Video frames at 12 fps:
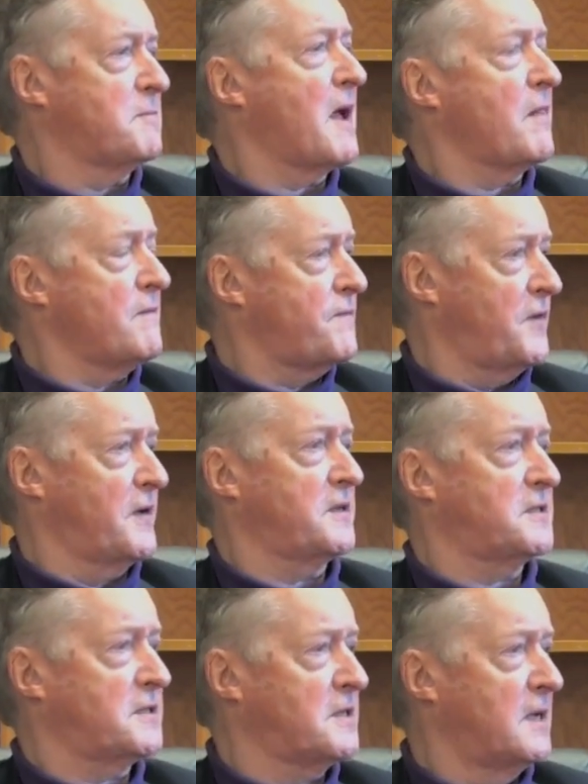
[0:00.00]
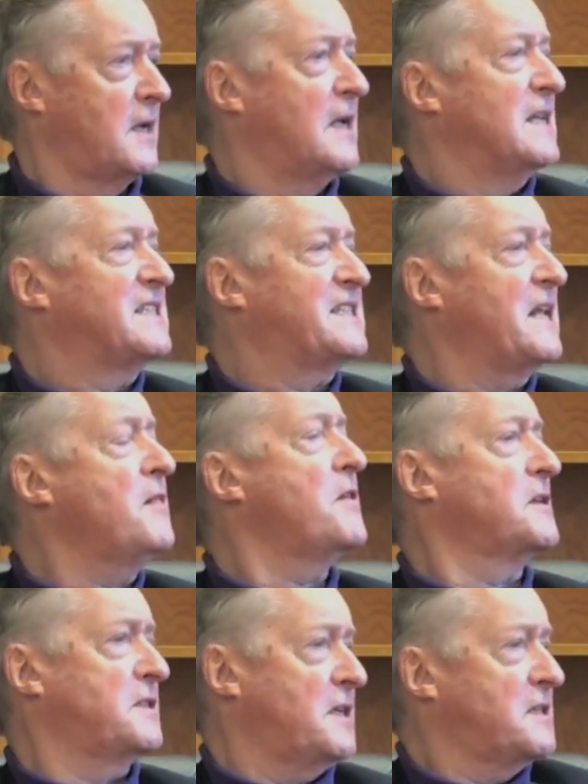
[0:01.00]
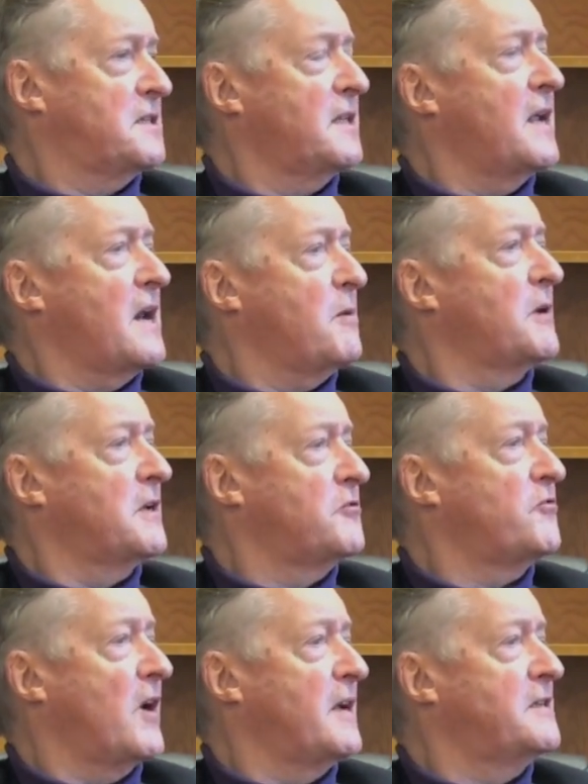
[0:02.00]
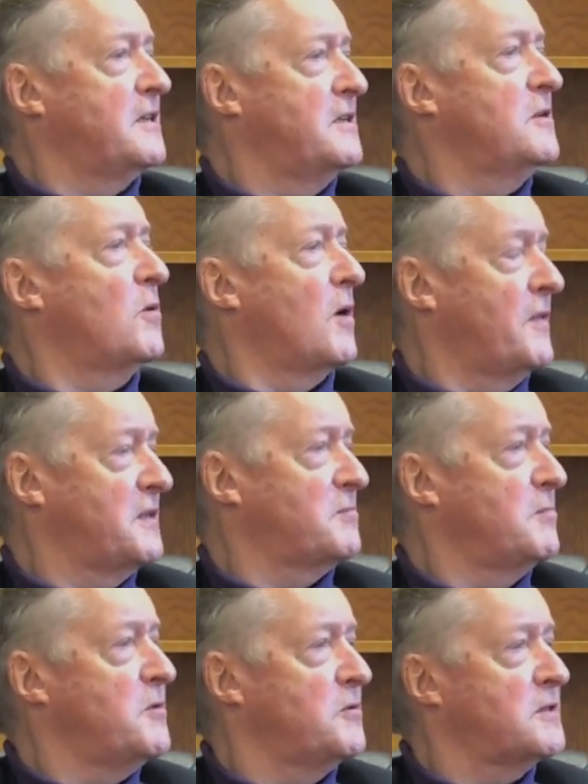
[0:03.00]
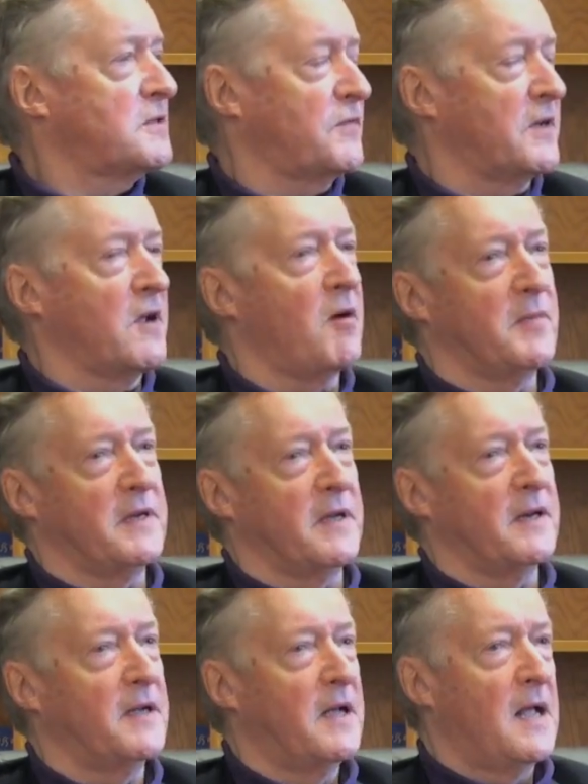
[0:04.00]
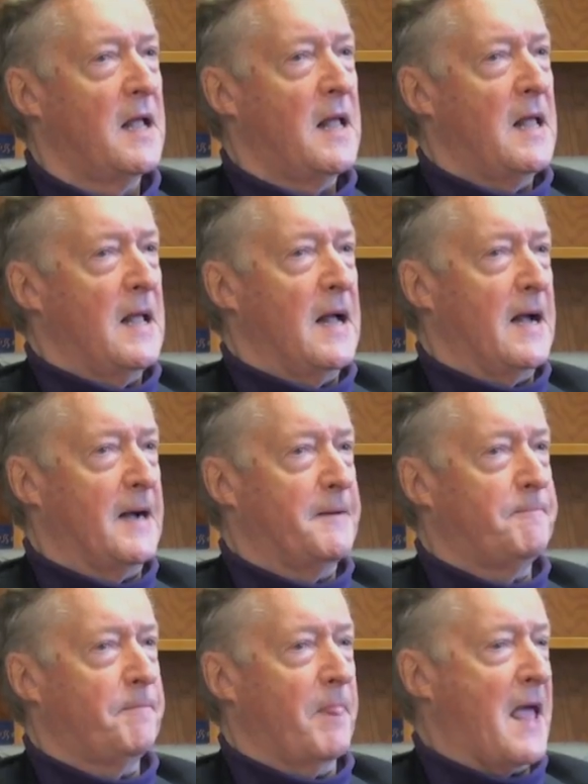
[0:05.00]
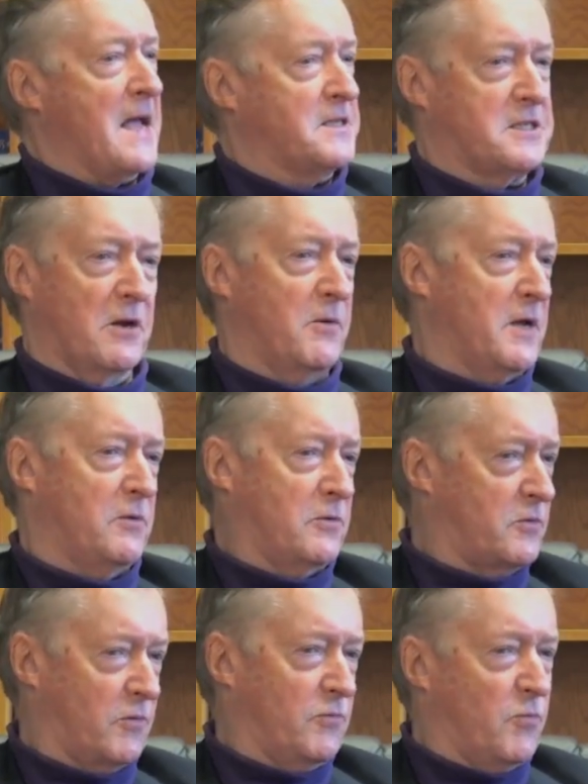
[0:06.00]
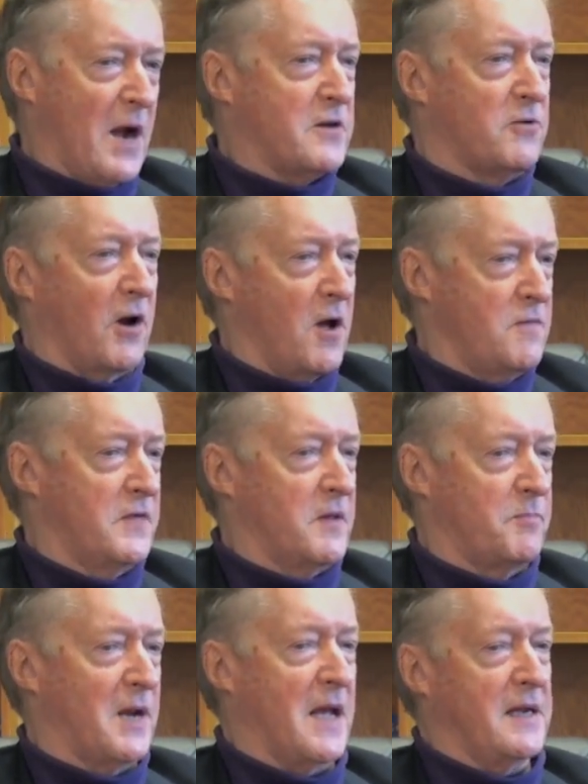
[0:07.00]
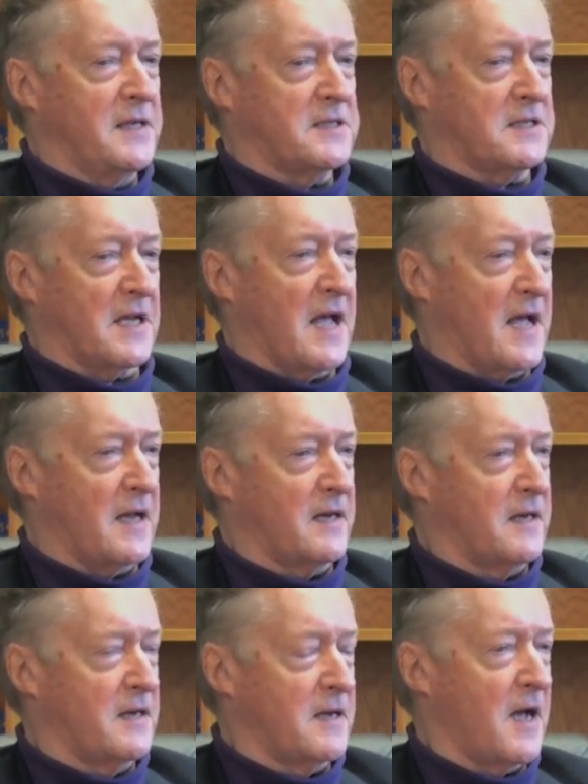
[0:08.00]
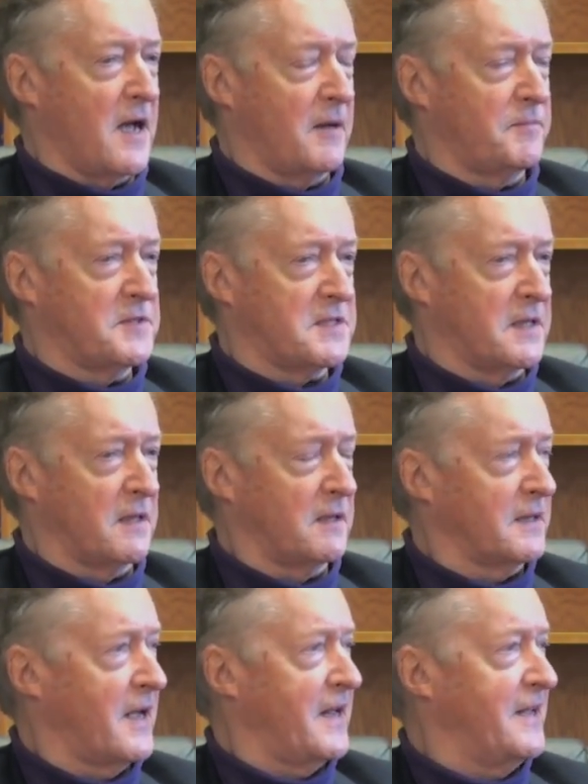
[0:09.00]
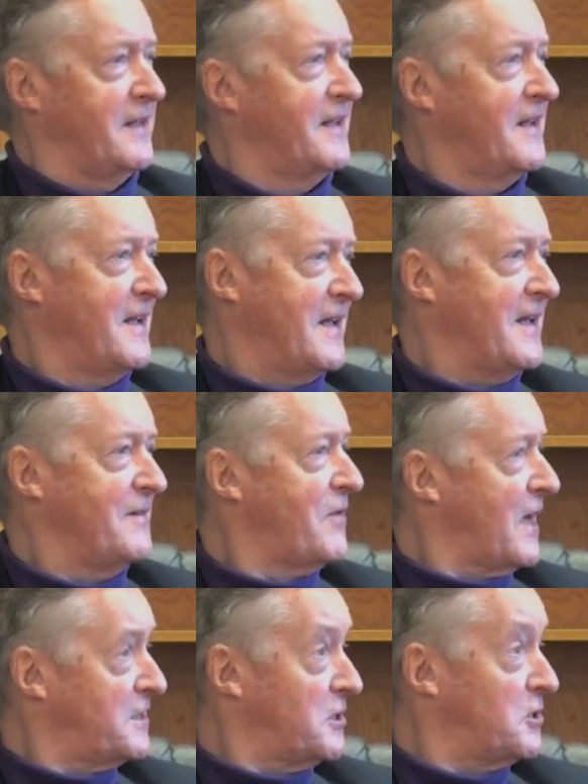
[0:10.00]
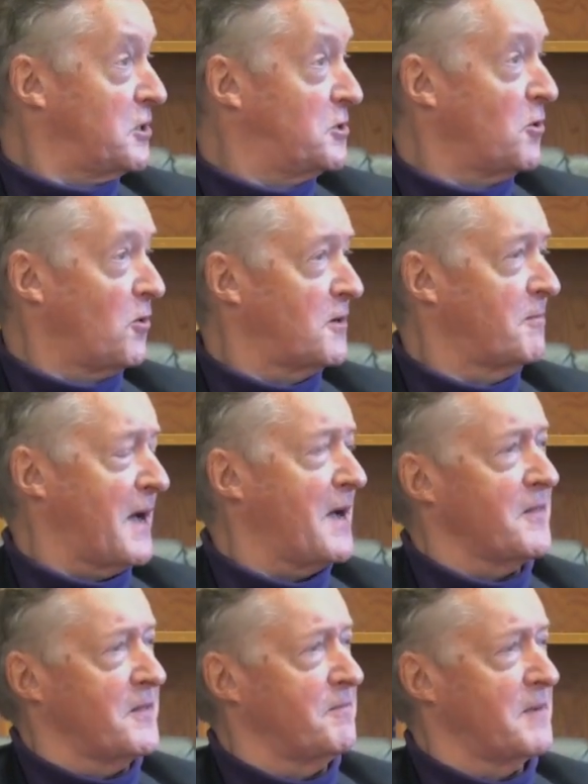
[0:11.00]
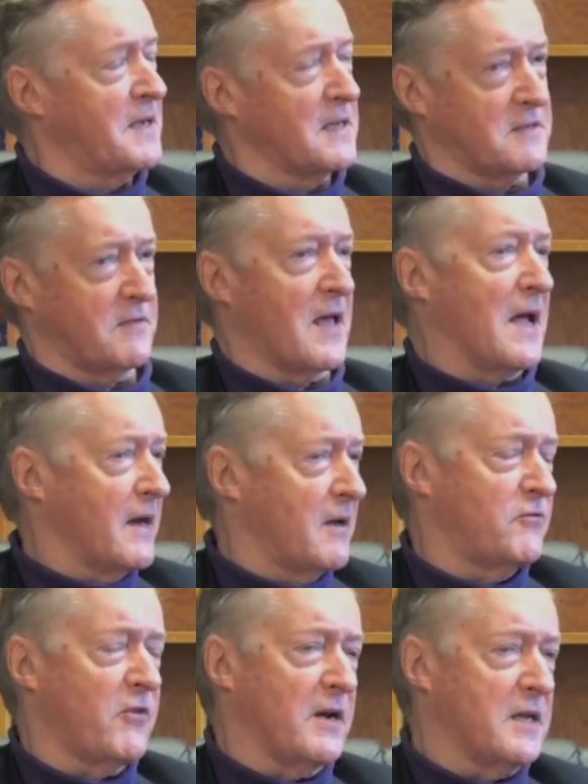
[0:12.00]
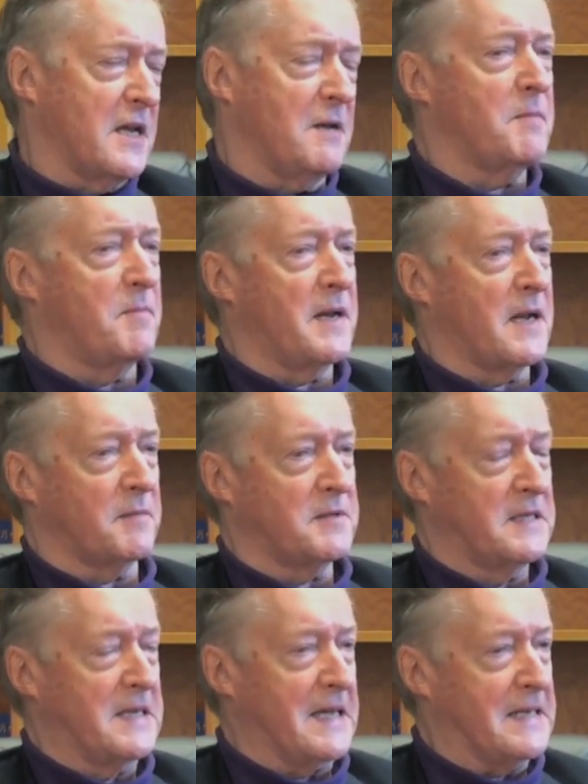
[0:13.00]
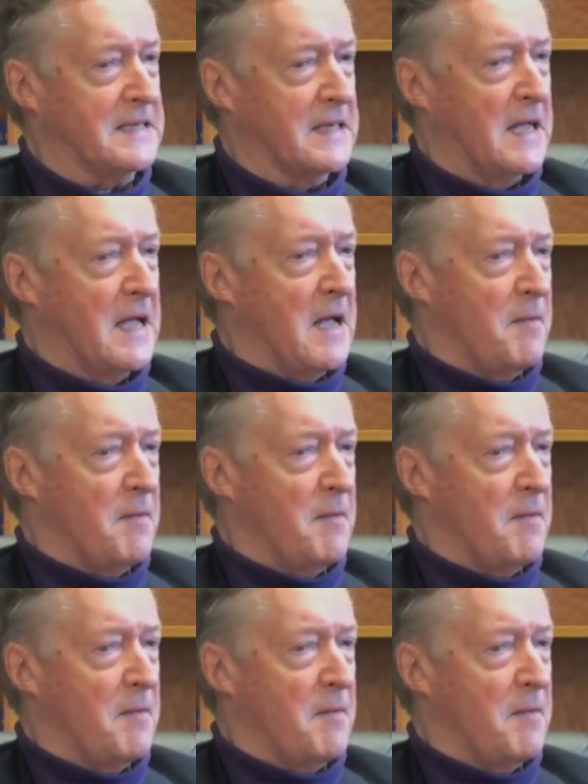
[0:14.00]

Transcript: was about the first synthesis that anyone had tried to do on this MOOCs phenomenon. And so it went all over the place, and I'm still getting invited to talk about them because of that, and I'm trying to keep a bit up to date.